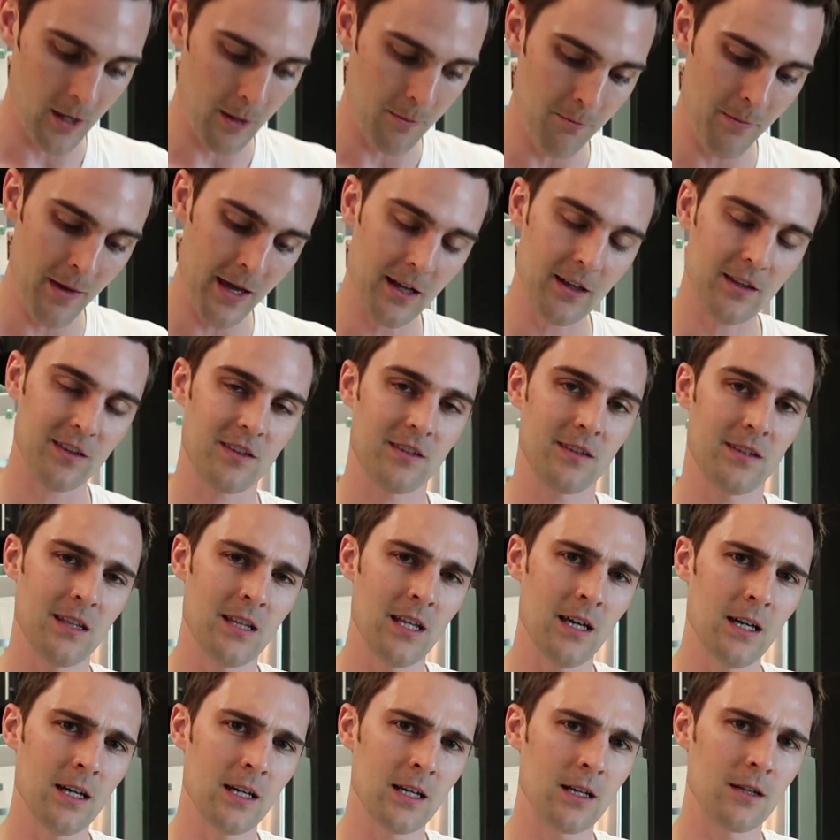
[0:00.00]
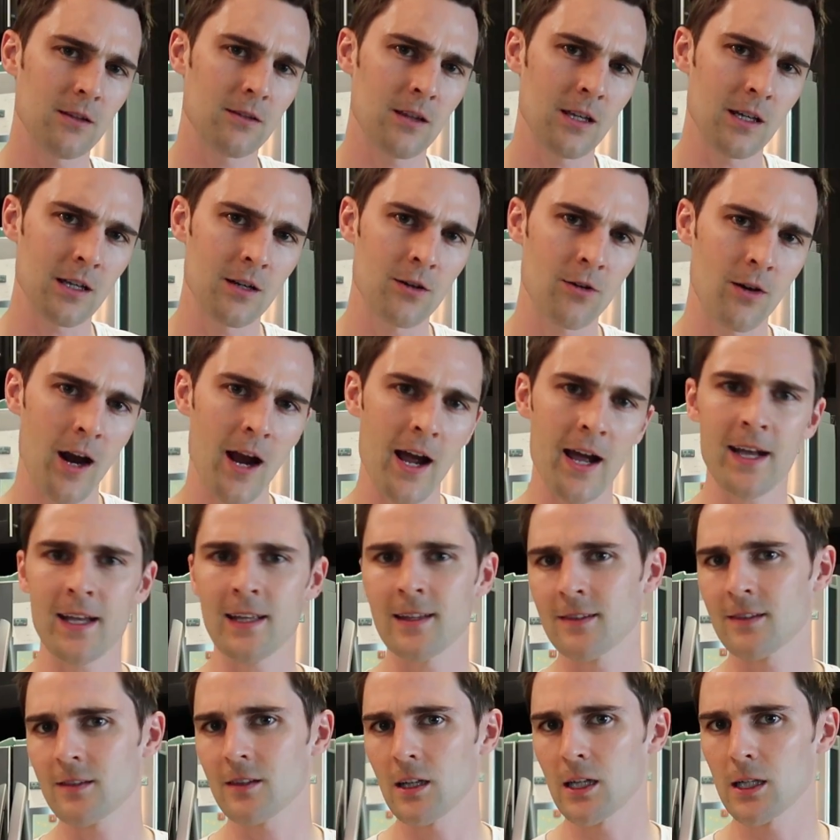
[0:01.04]
makes the
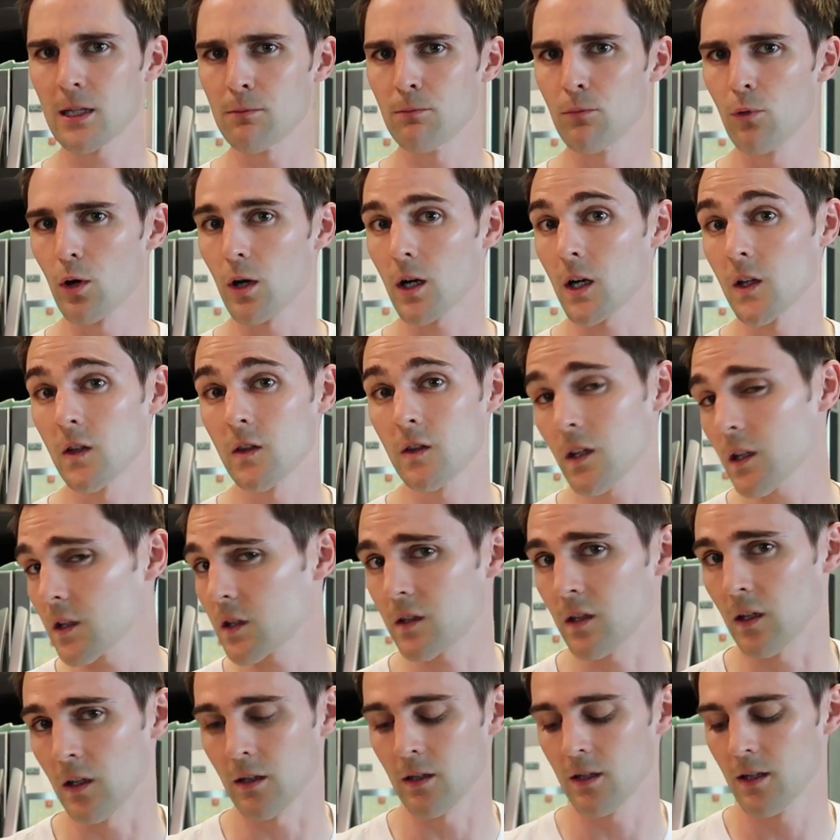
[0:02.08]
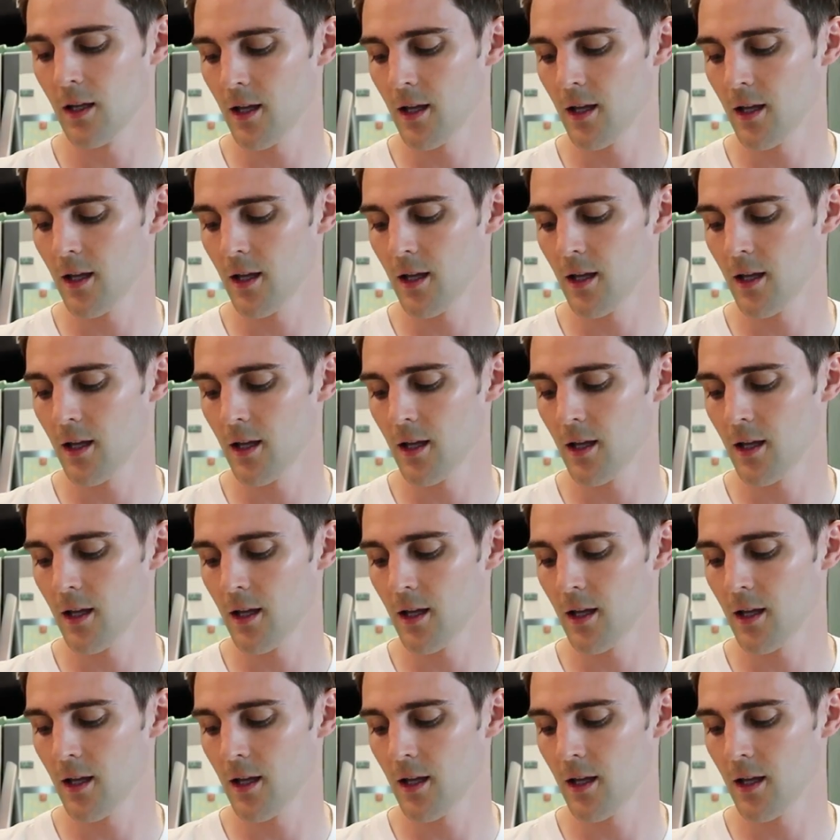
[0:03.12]
grinds like more consistent,